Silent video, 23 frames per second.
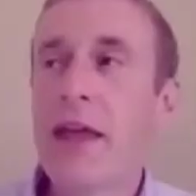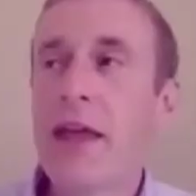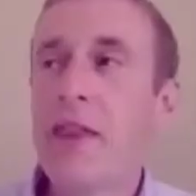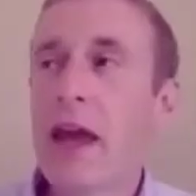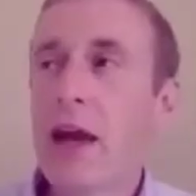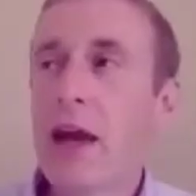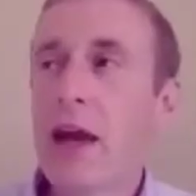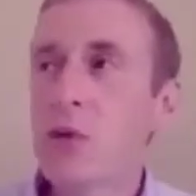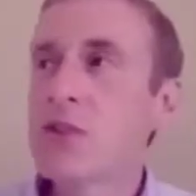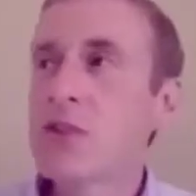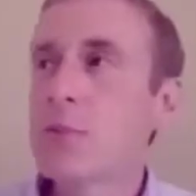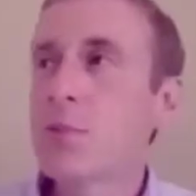
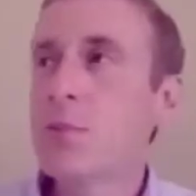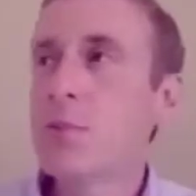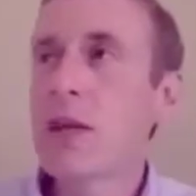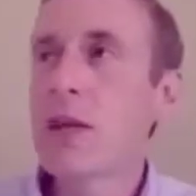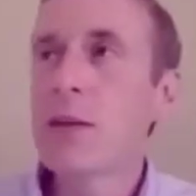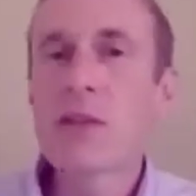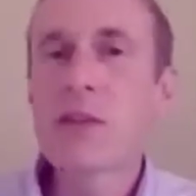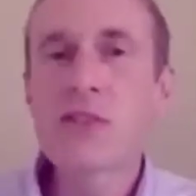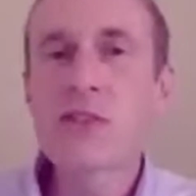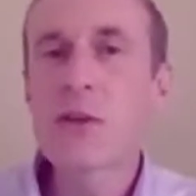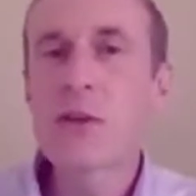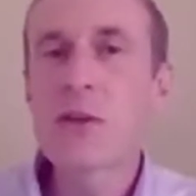That was
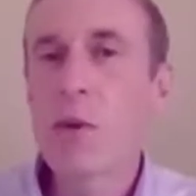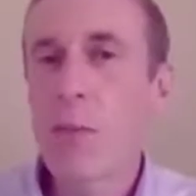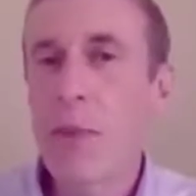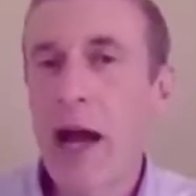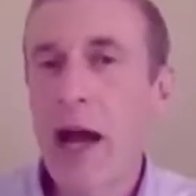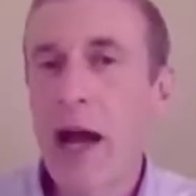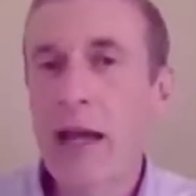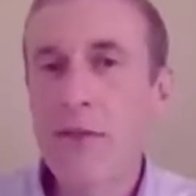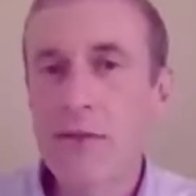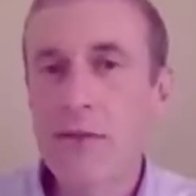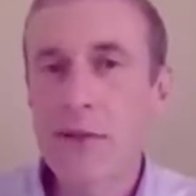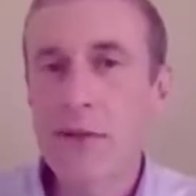maybe some of
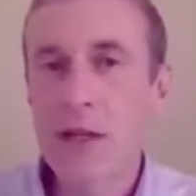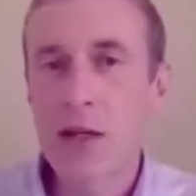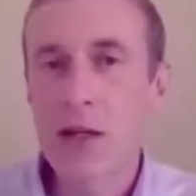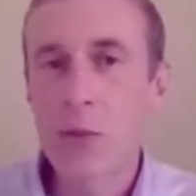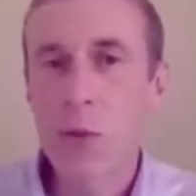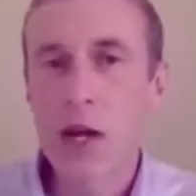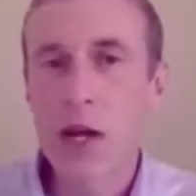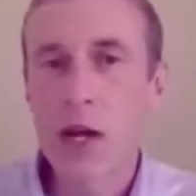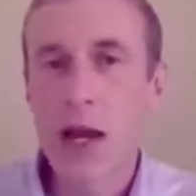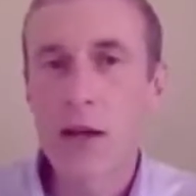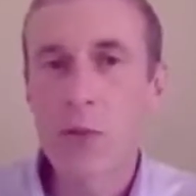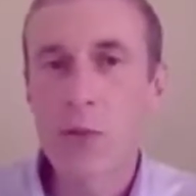my fear
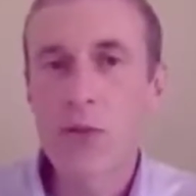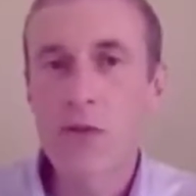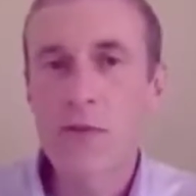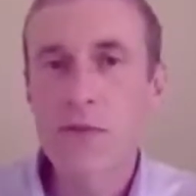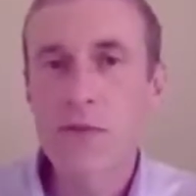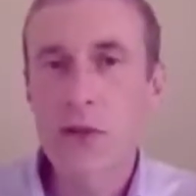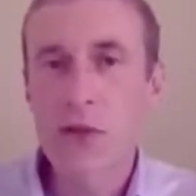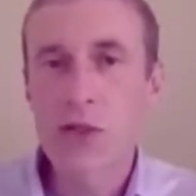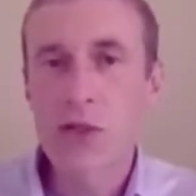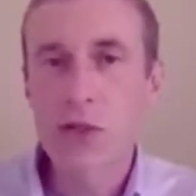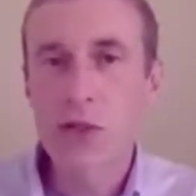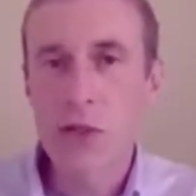when I was
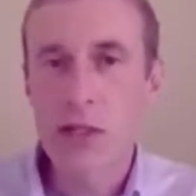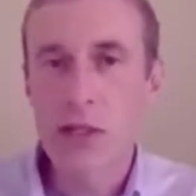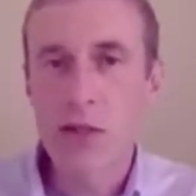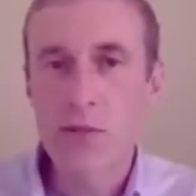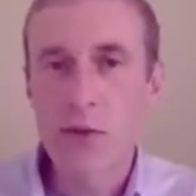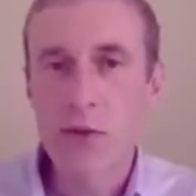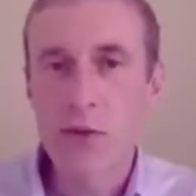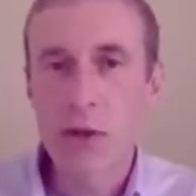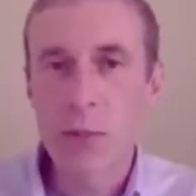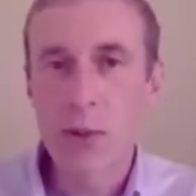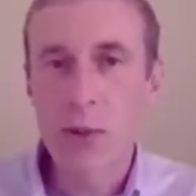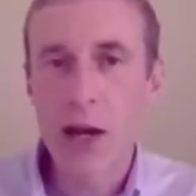first looking
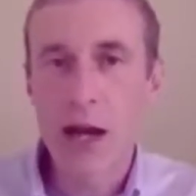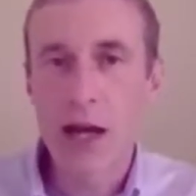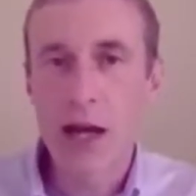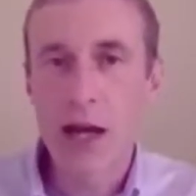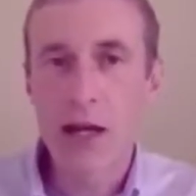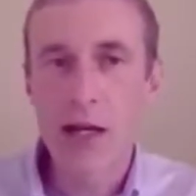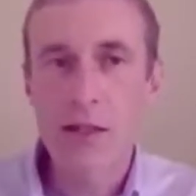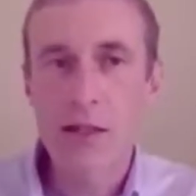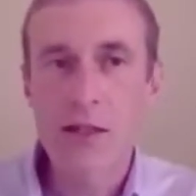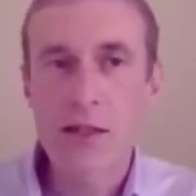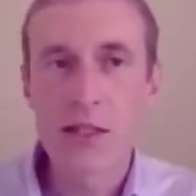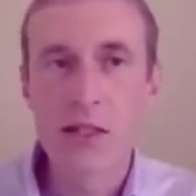for a
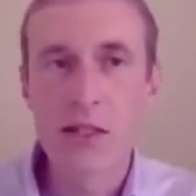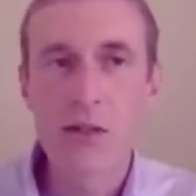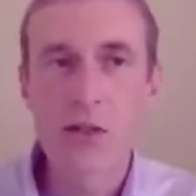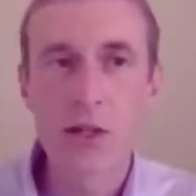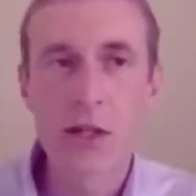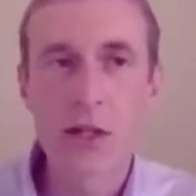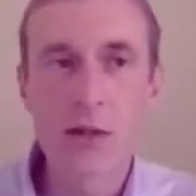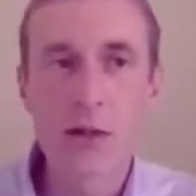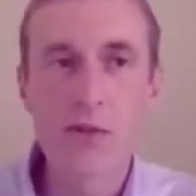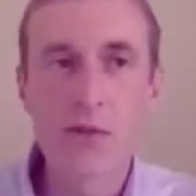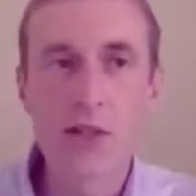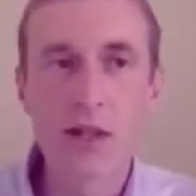product, in
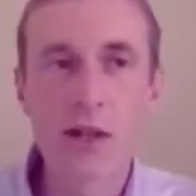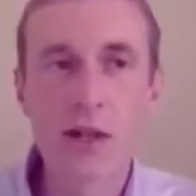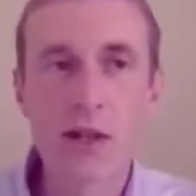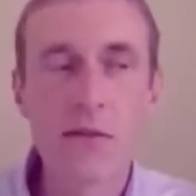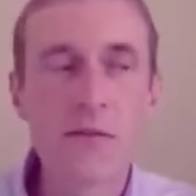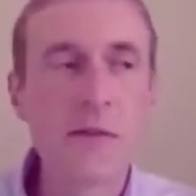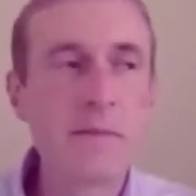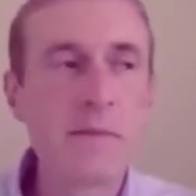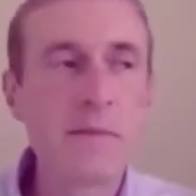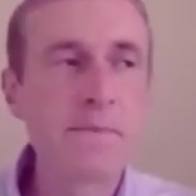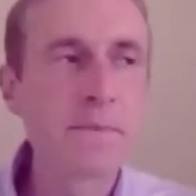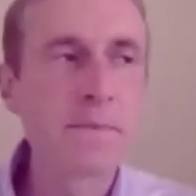terms of,
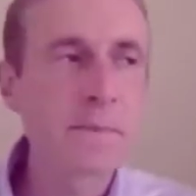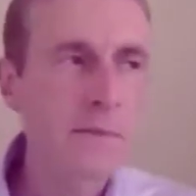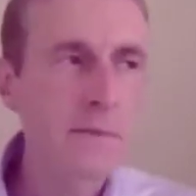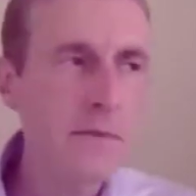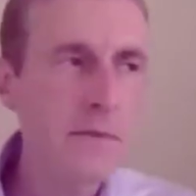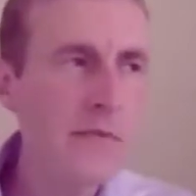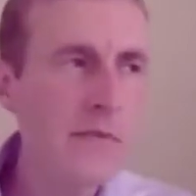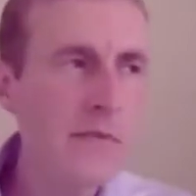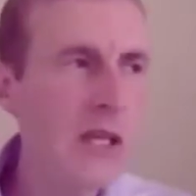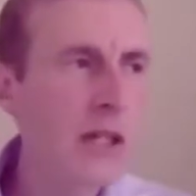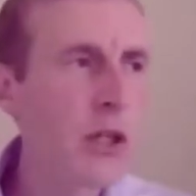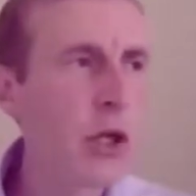
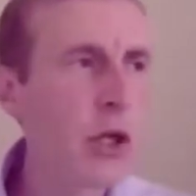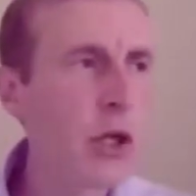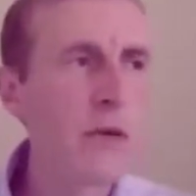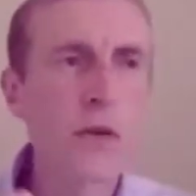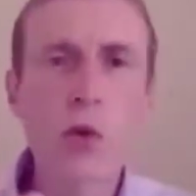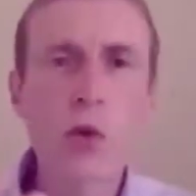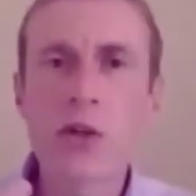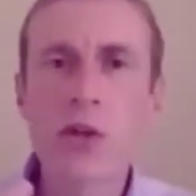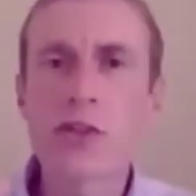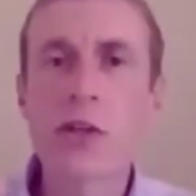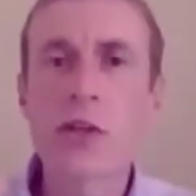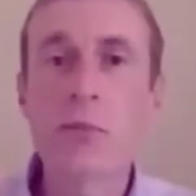you know, of
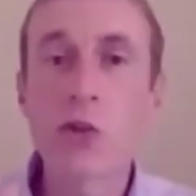course I'm